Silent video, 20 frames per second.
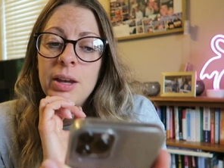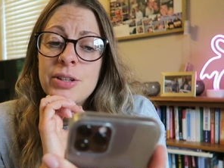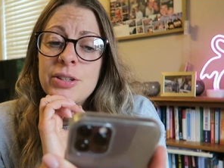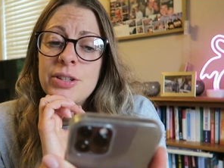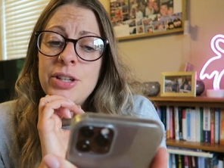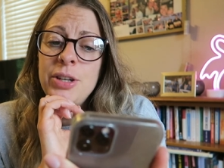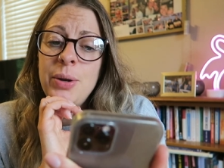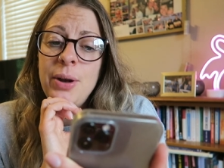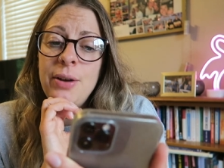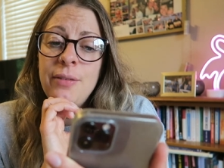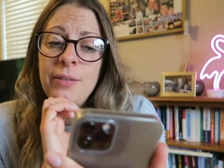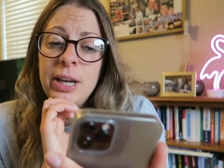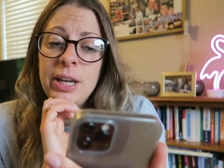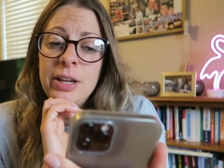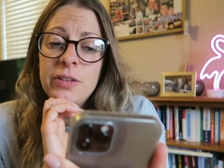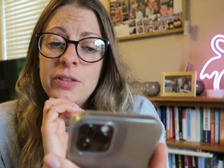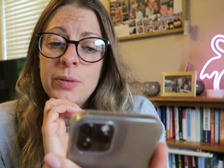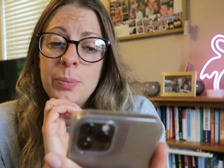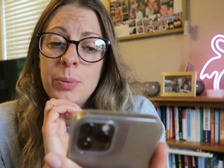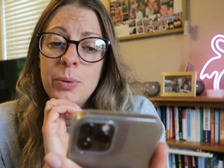Do you have
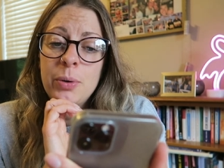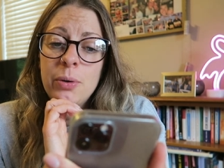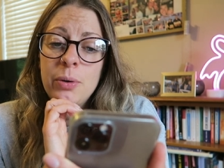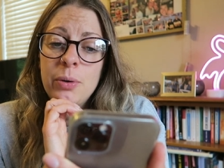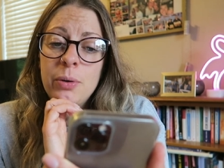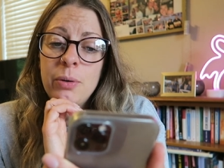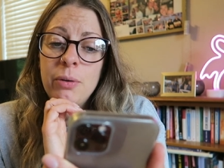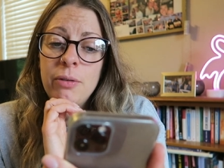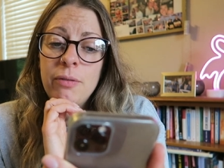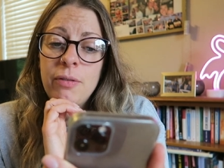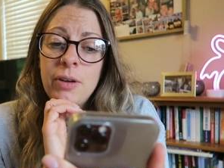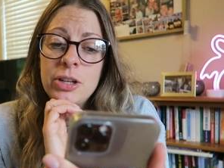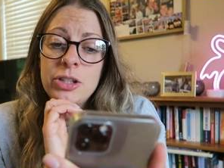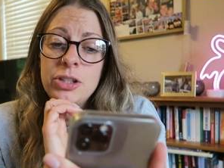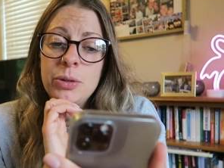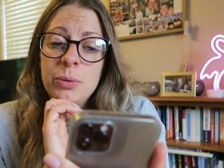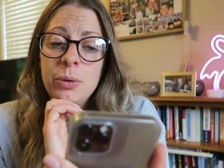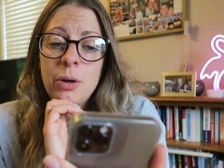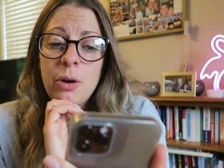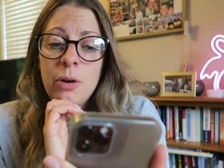any support or advice
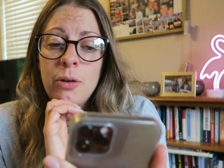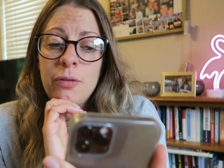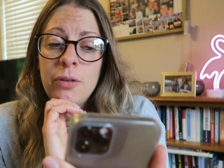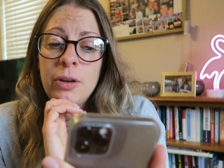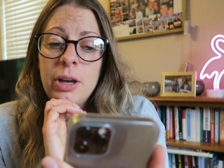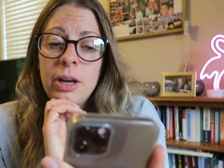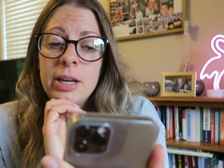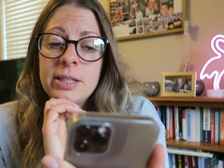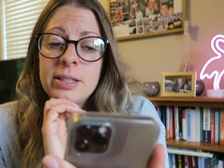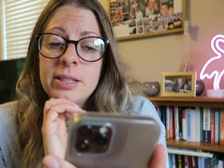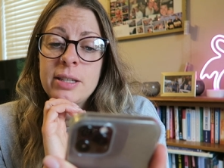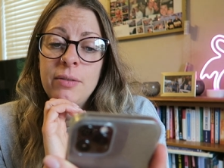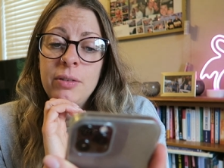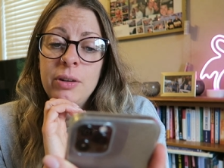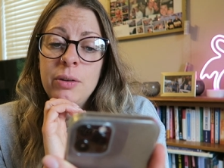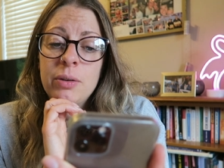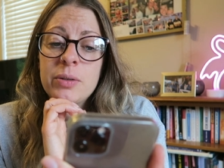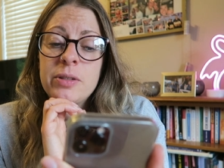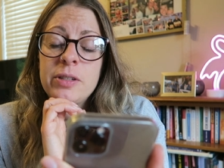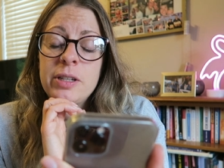you would offer a
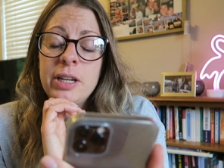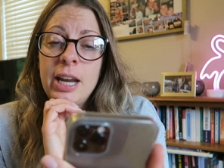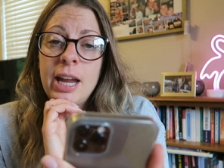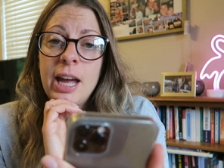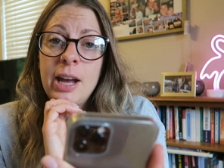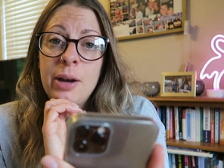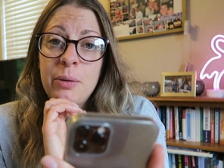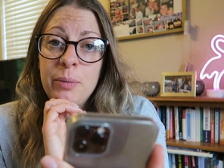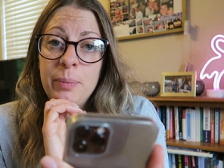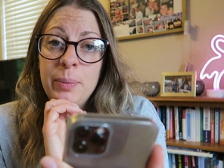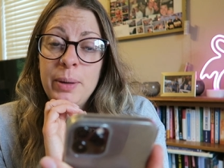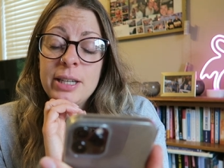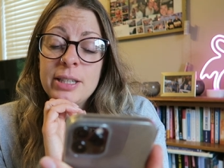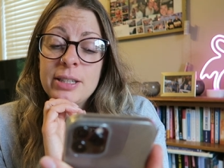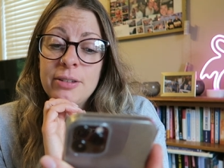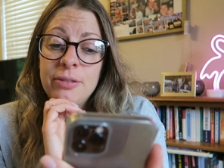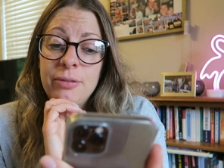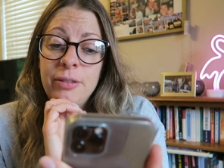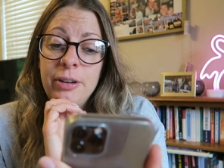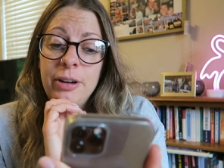seven-year-old celiac with being
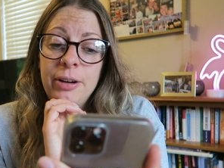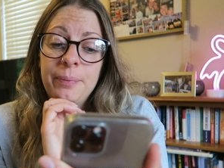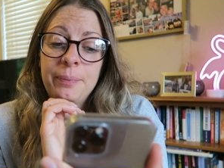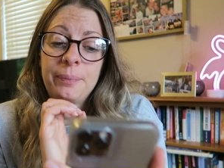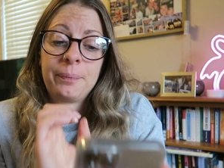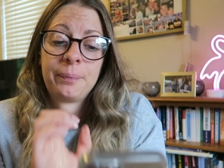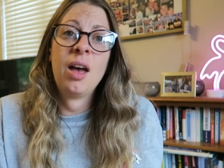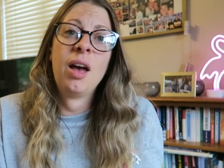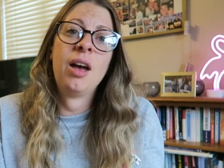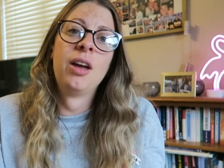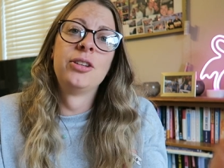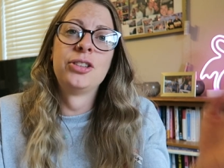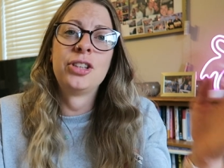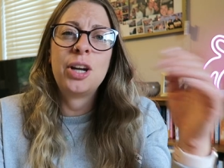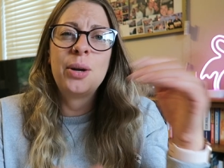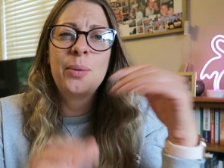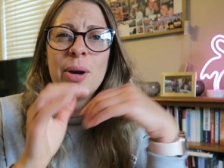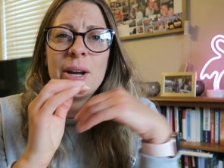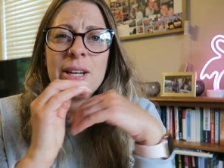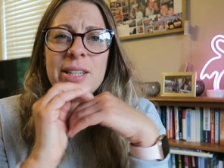different? Do
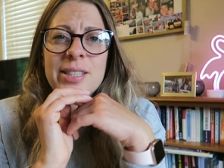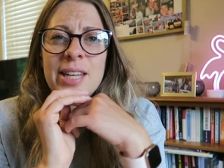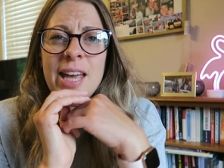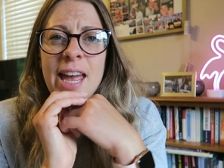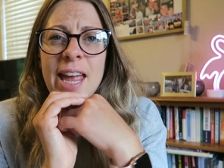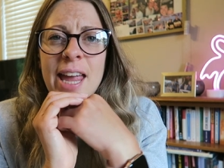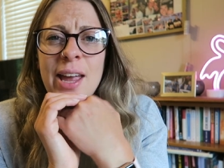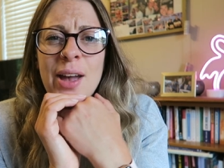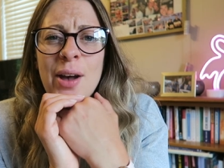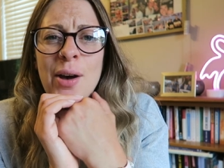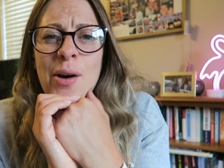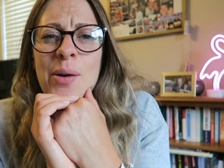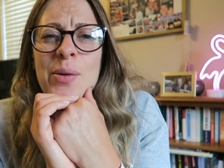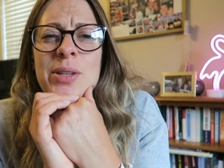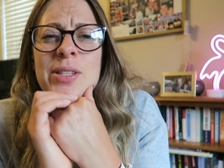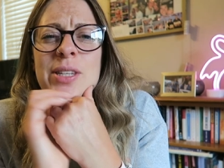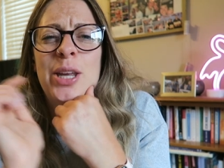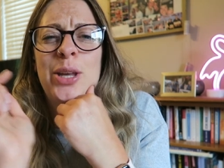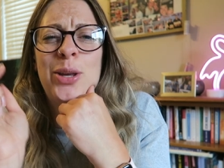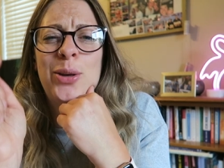you know what I'd say? I
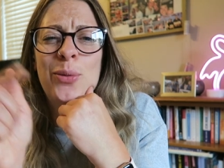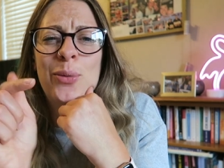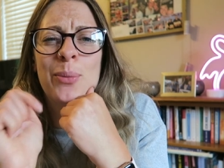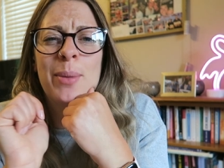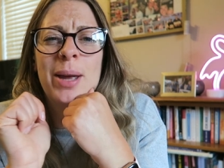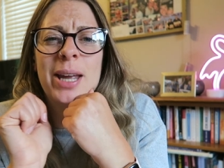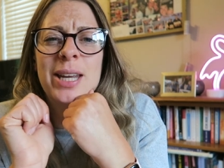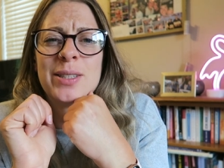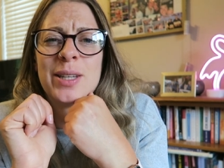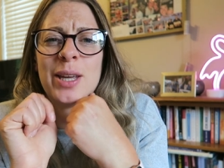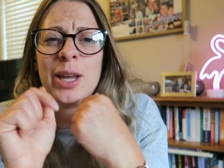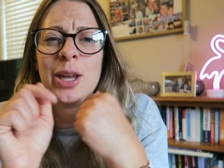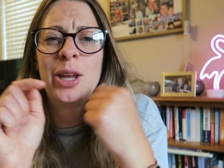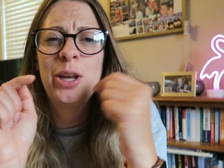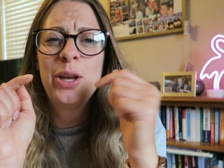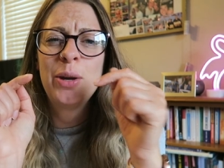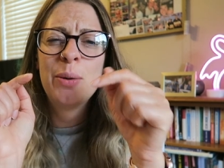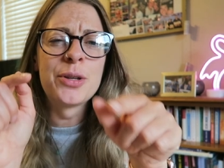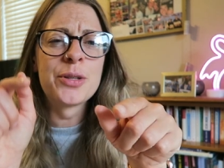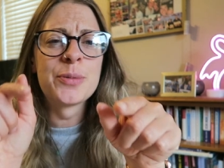would say you're amazing.
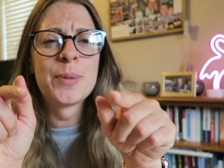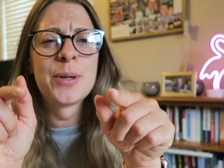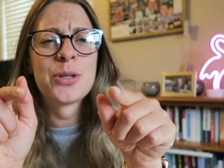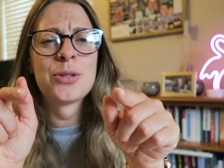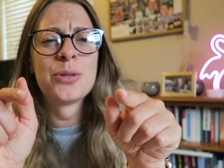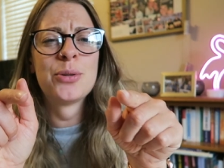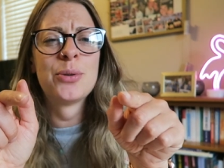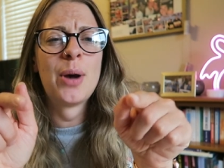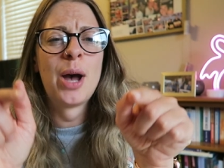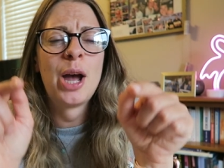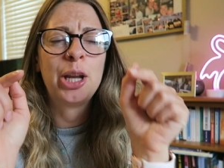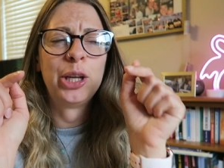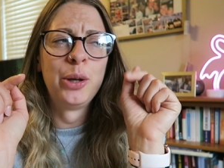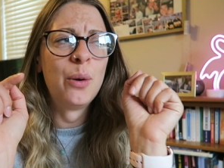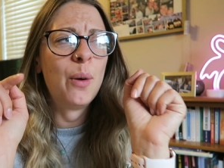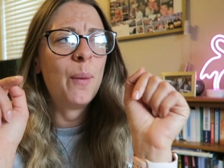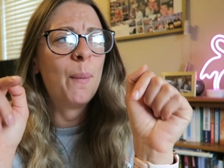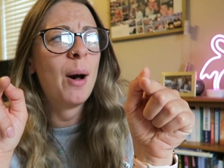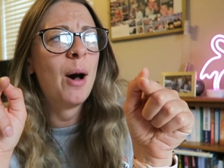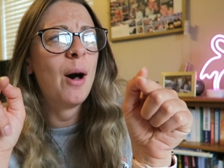You are special and you
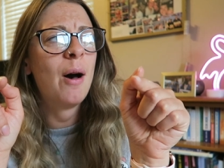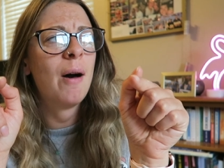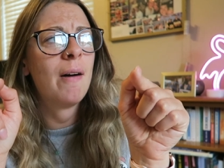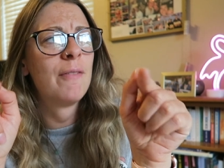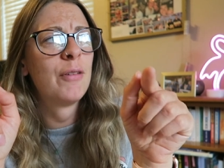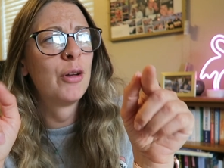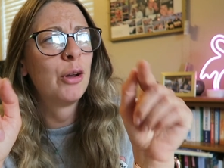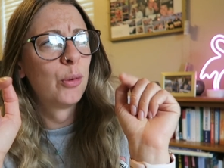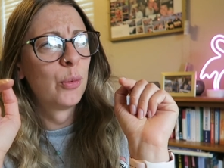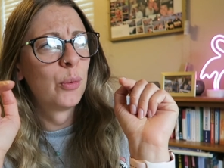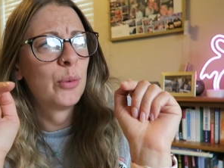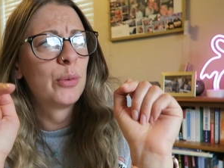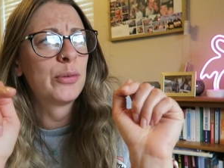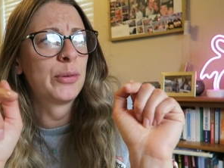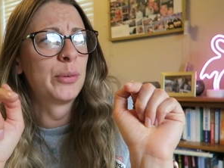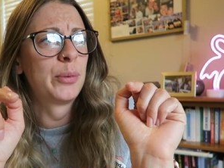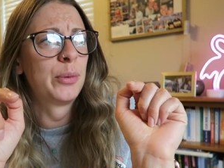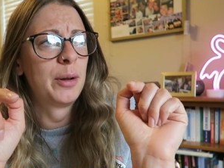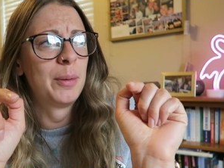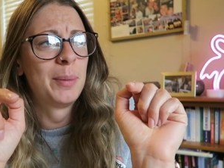are part of an
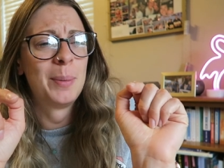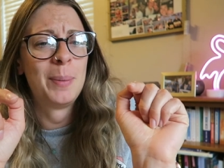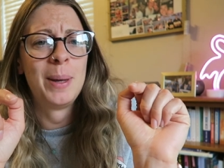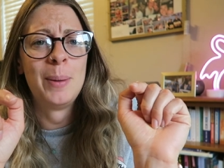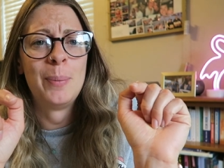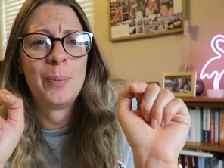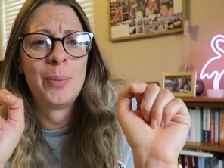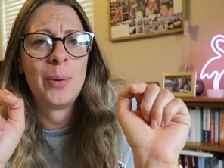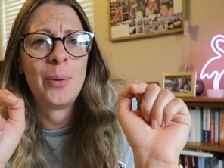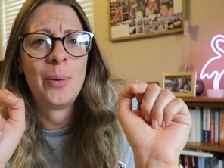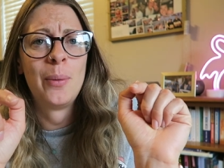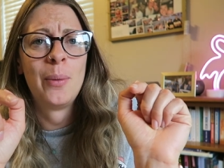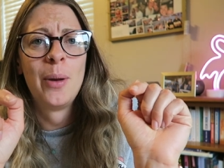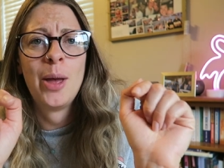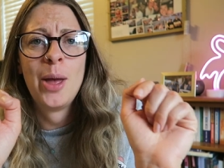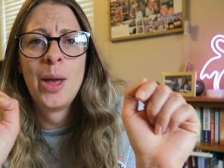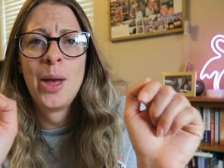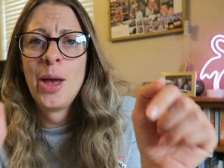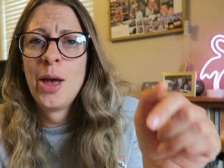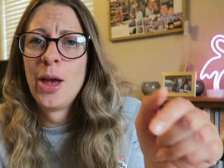awesome group of people
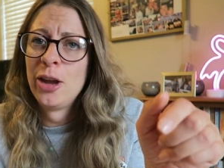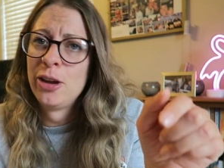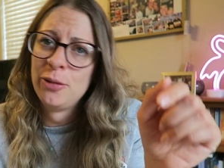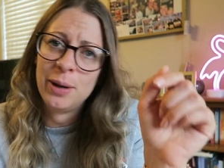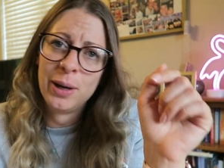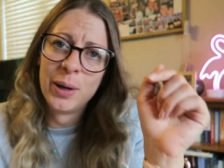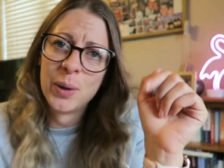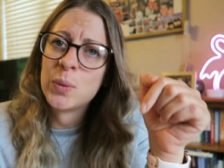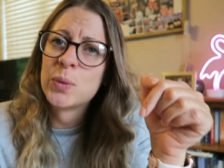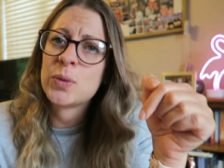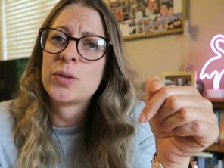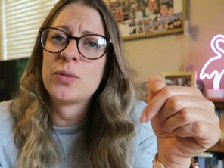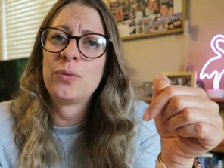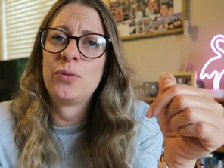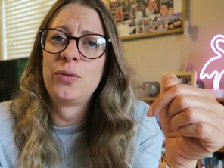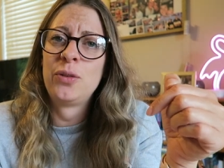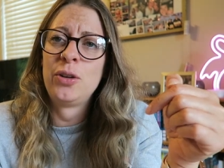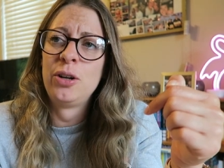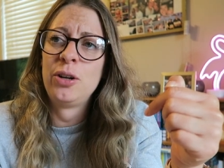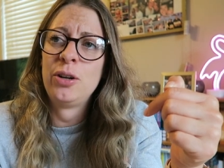who eat awesome
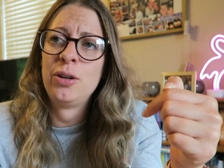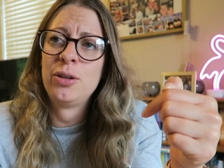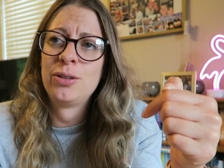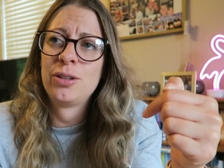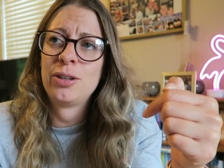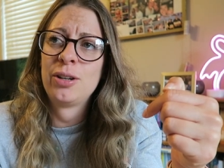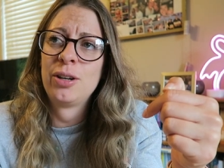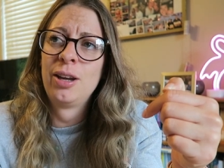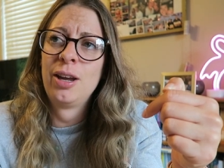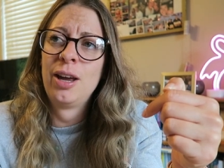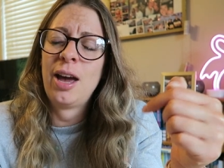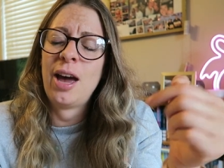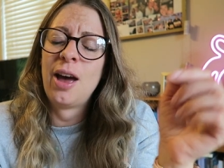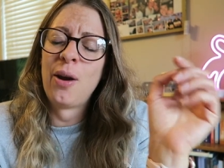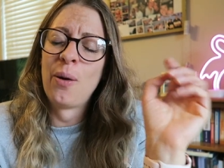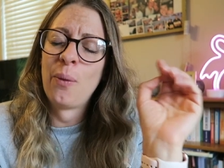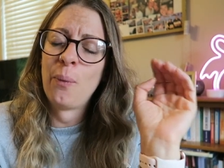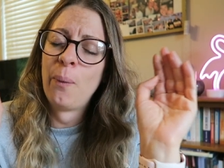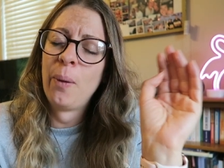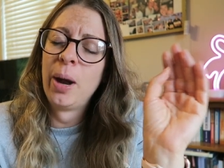food
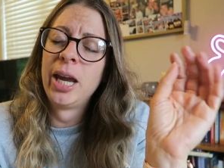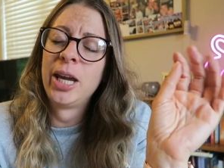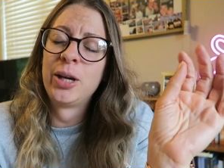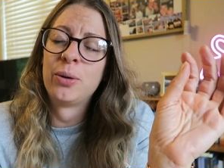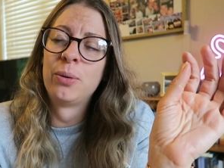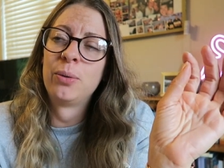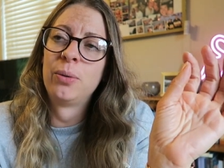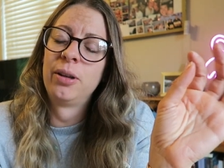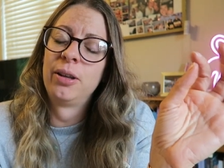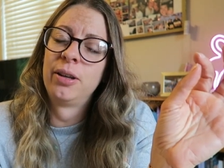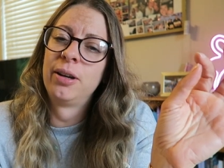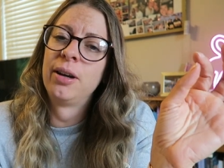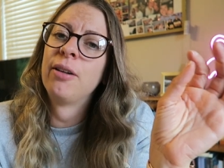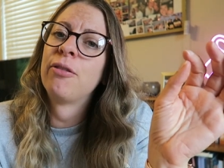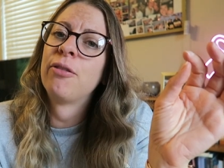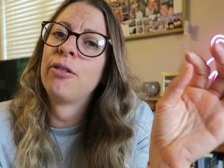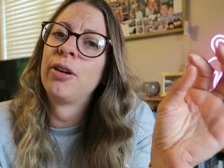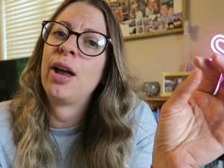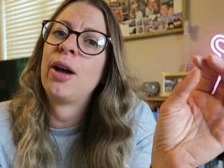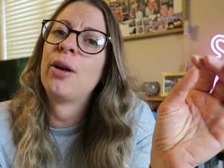and are way cooler than
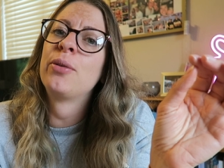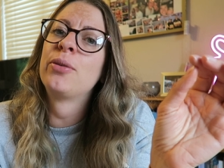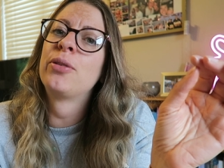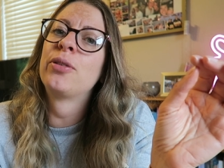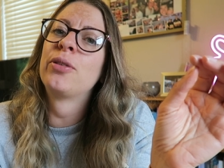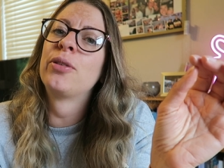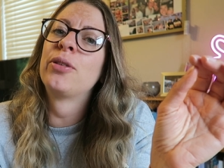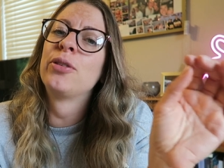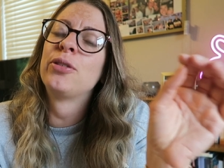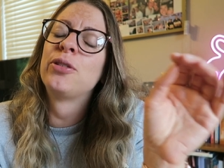everyone else.